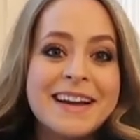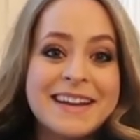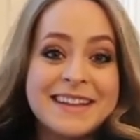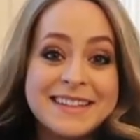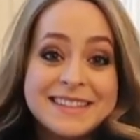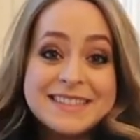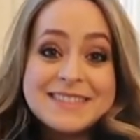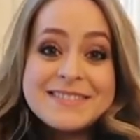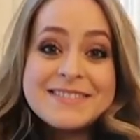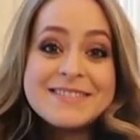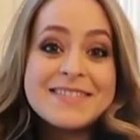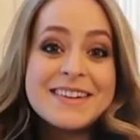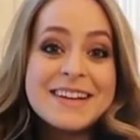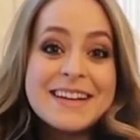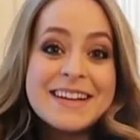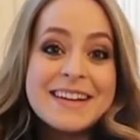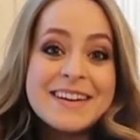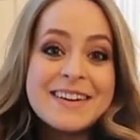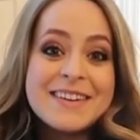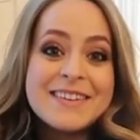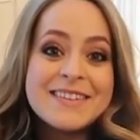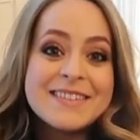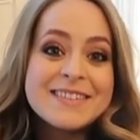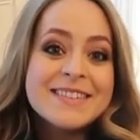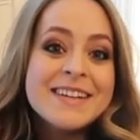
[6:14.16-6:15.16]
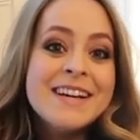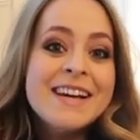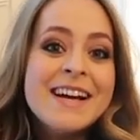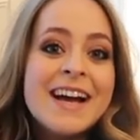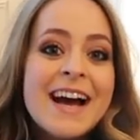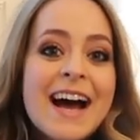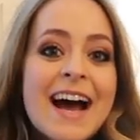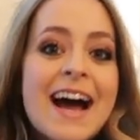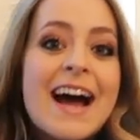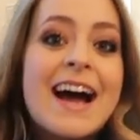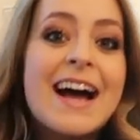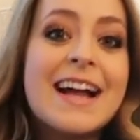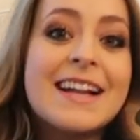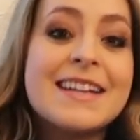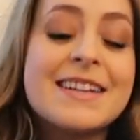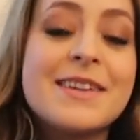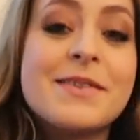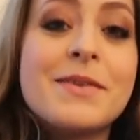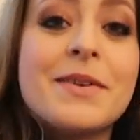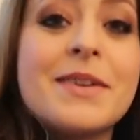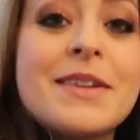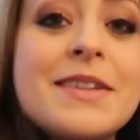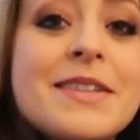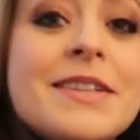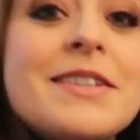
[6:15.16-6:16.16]
It's really cold. And I
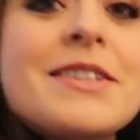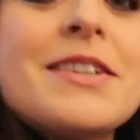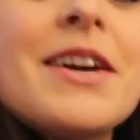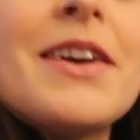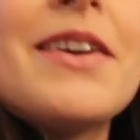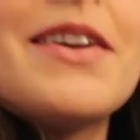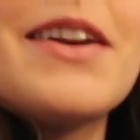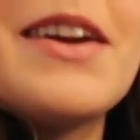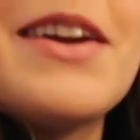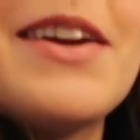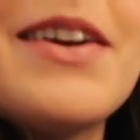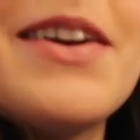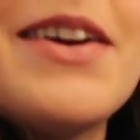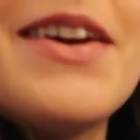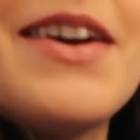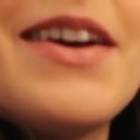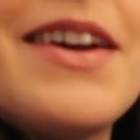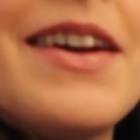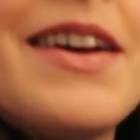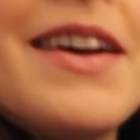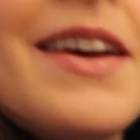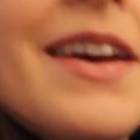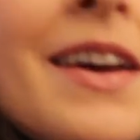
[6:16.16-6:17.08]
wanted to show you